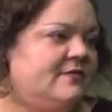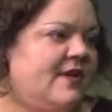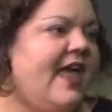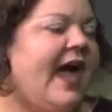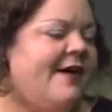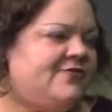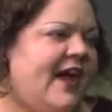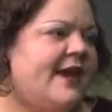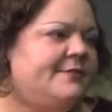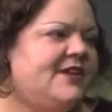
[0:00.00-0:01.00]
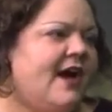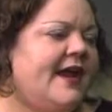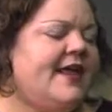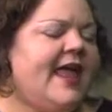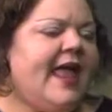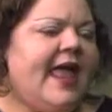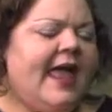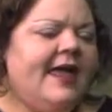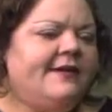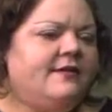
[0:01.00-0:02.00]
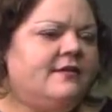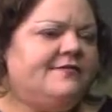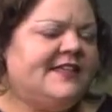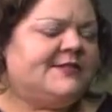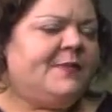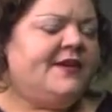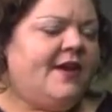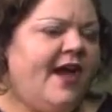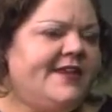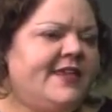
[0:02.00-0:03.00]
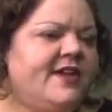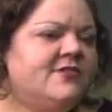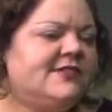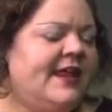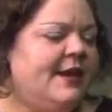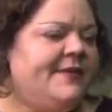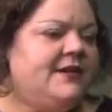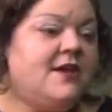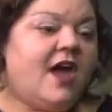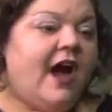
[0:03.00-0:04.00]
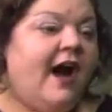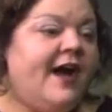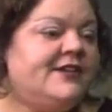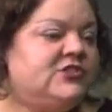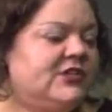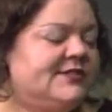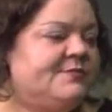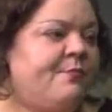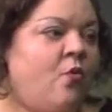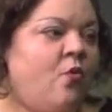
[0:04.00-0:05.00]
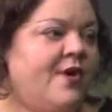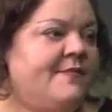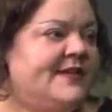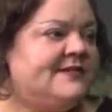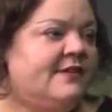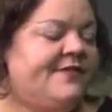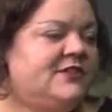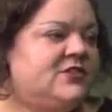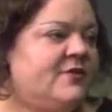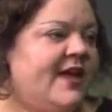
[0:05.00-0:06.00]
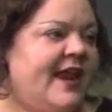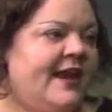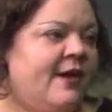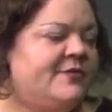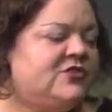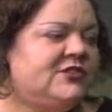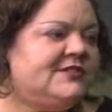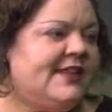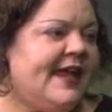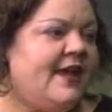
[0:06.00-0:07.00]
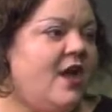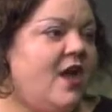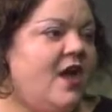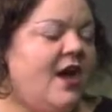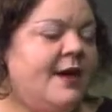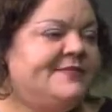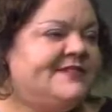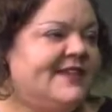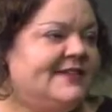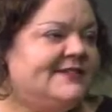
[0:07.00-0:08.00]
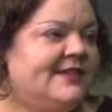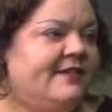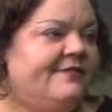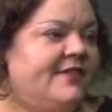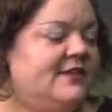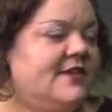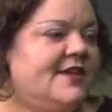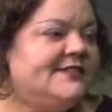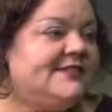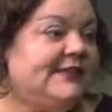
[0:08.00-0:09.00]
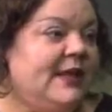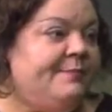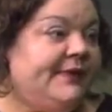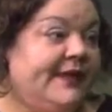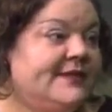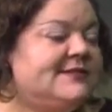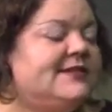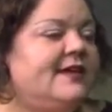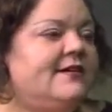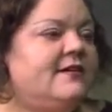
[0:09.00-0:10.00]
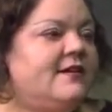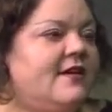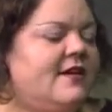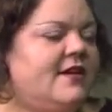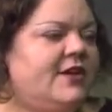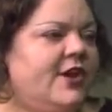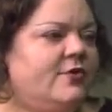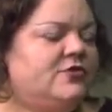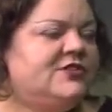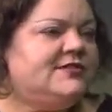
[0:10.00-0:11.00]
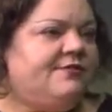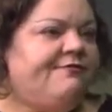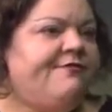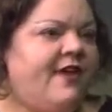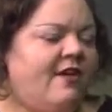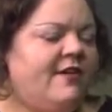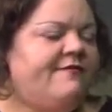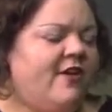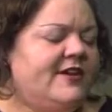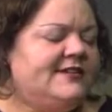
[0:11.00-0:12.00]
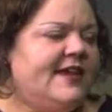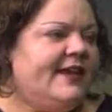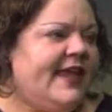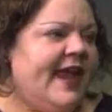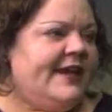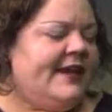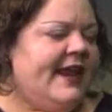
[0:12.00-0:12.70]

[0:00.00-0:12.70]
Adam died, and that's been 9 years. And I mean, I just poured myself into it, and I was just like obsessive and sleepless, and just very, very dedicated.